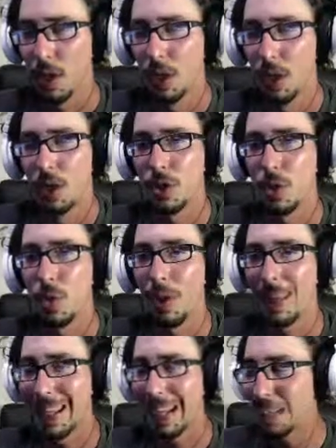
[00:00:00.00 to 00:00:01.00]
So
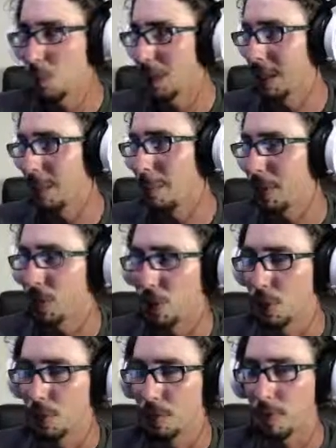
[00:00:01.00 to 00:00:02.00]
that's what limits
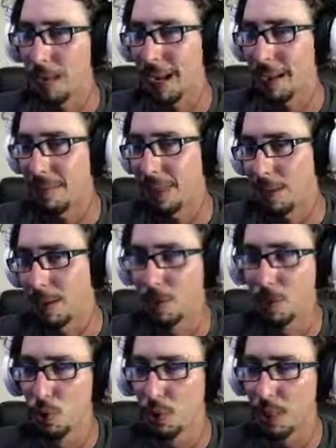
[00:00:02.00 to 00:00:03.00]
you from having
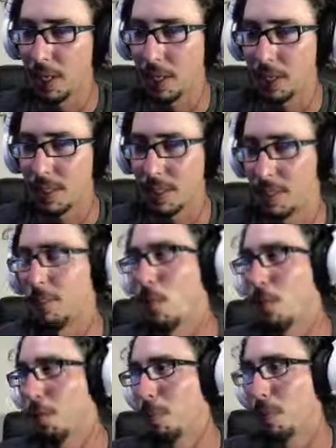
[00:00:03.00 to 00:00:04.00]
duplicates and
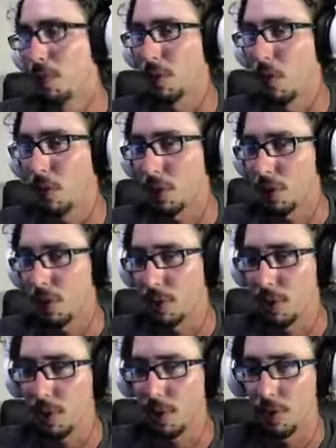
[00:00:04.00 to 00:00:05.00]
multiples of cards
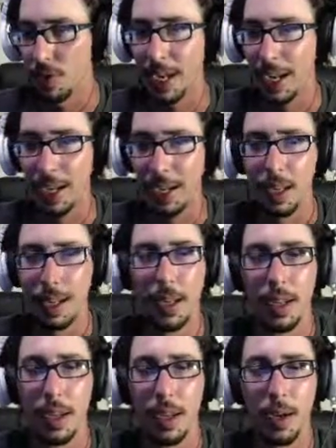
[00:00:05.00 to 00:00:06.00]
in your deck.
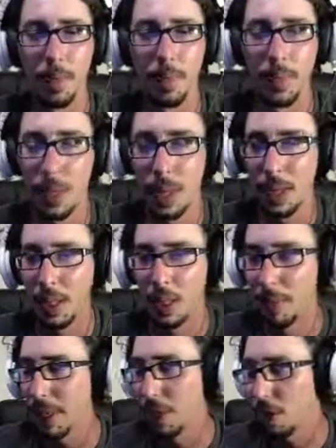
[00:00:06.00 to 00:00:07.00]
And then
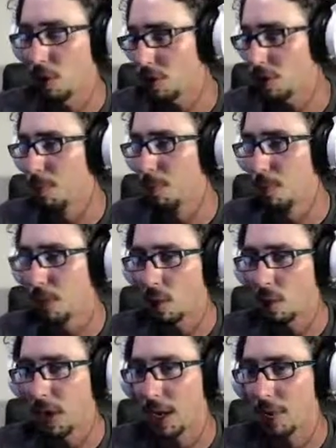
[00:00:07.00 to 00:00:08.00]
you're also moving
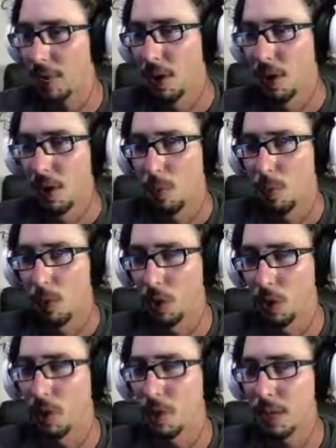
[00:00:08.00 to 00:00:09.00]
around what
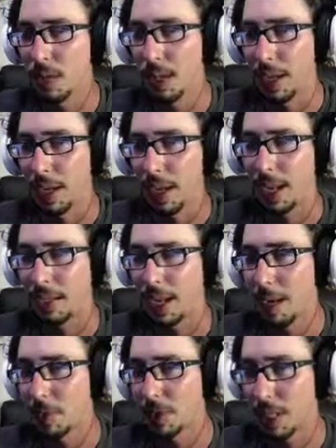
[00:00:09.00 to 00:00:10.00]
looks like a
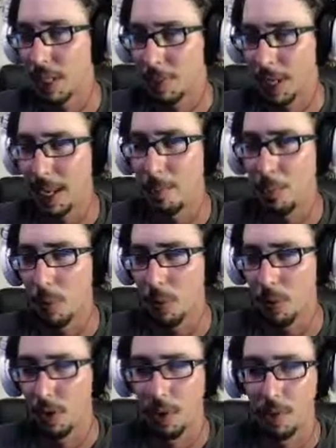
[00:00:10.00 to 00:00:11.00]
tabletop game board
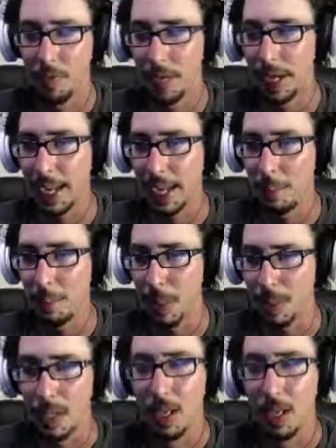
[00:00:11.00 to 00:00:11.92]
fighting enemies.